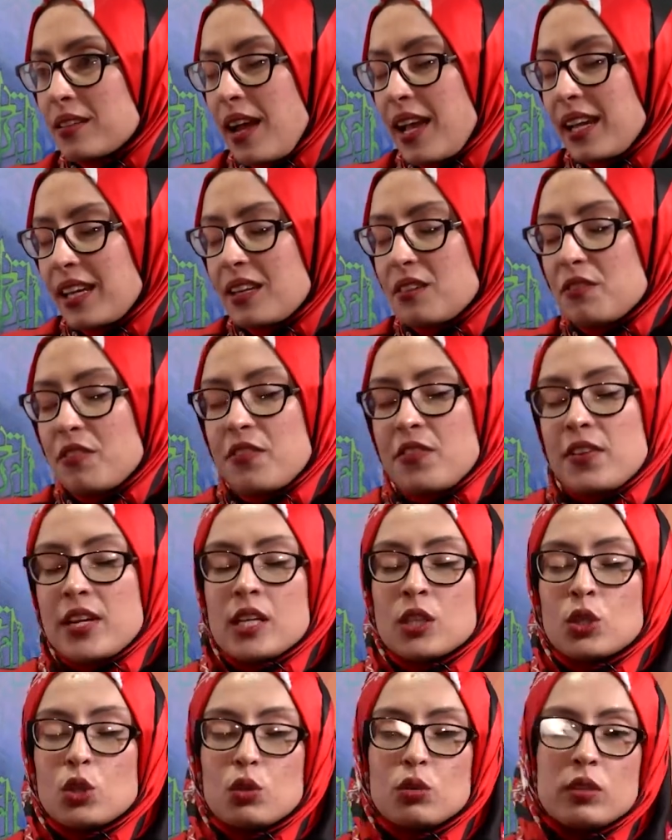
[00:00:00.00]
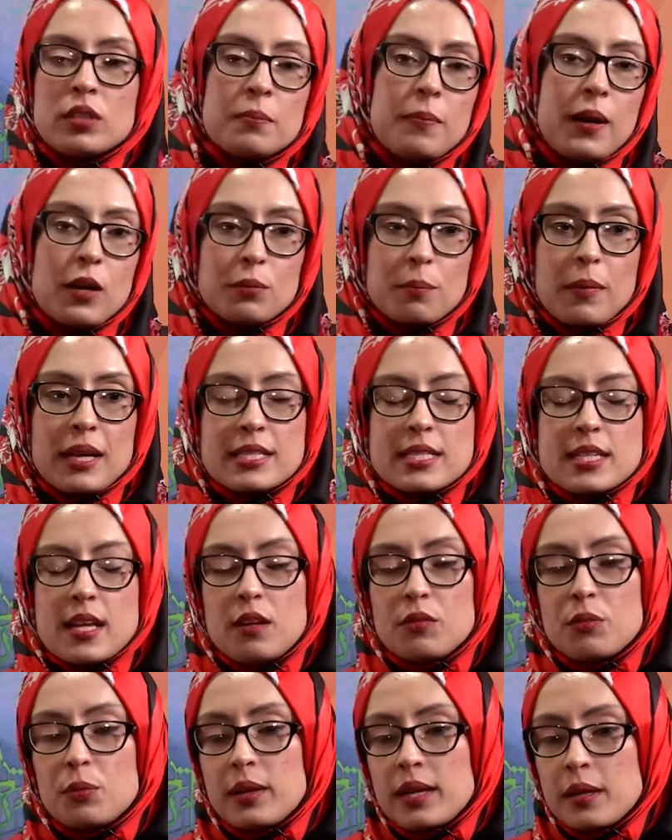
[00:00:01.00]
Mm I can mm. feel good about
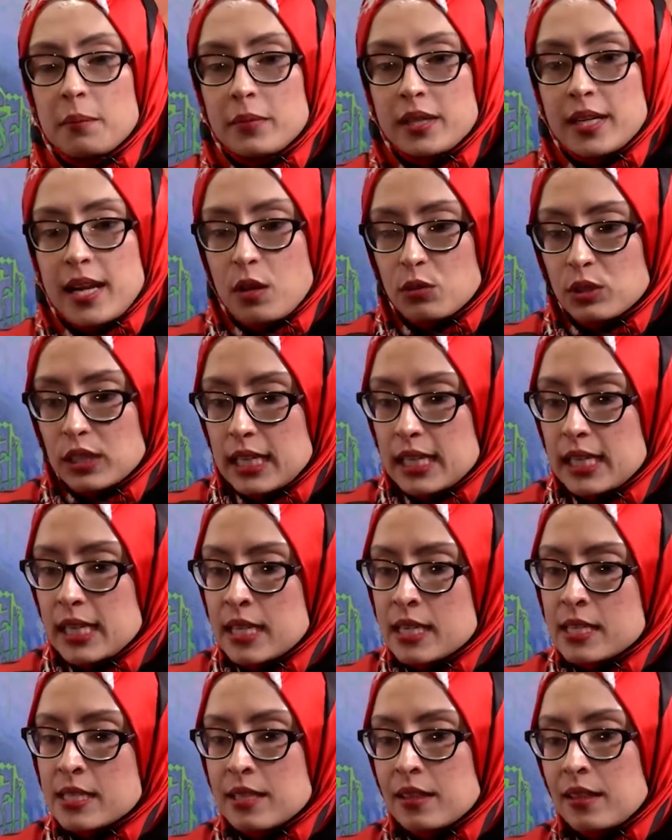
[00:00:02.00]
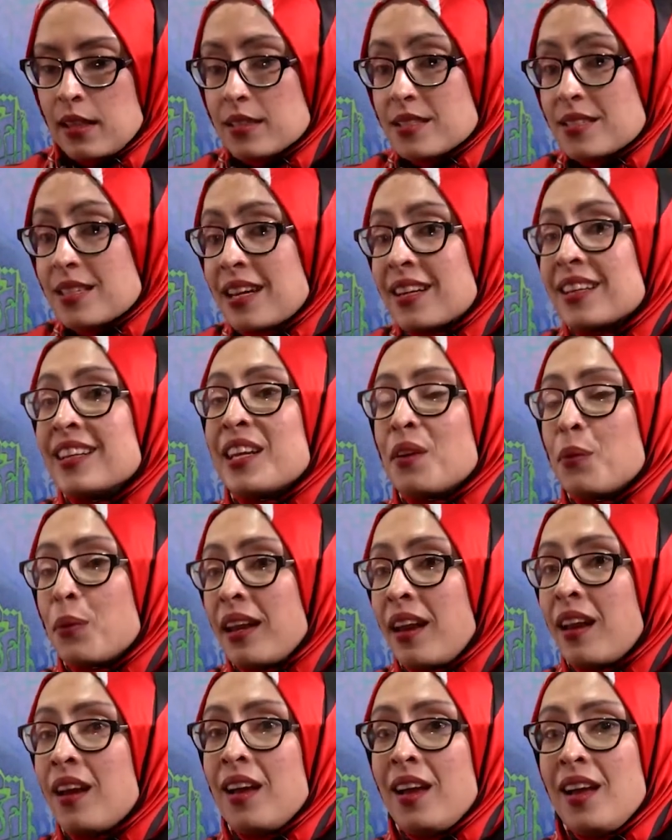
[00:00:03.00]
myself when I'm around kiddies, and then suddenly
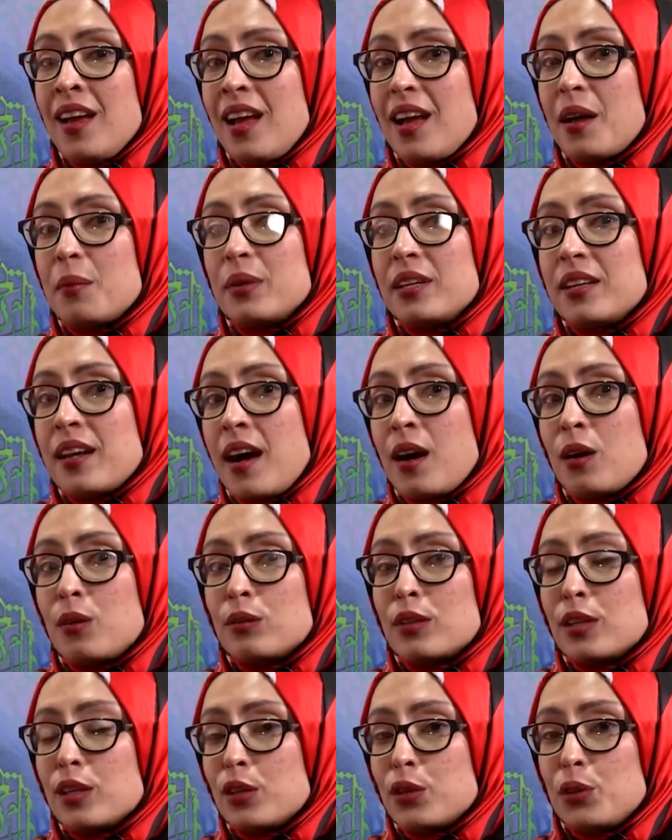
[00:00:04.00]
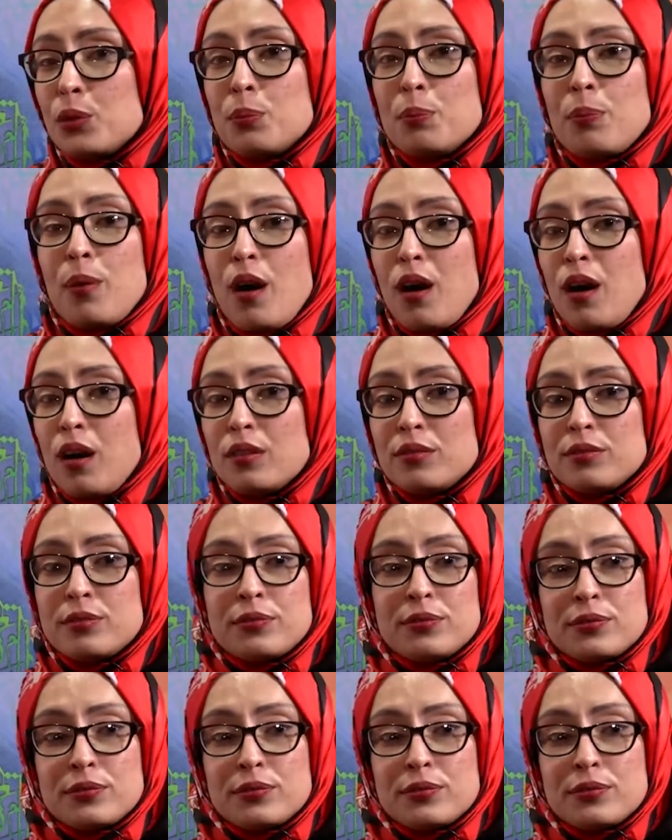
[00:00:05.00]
when I'm around a group of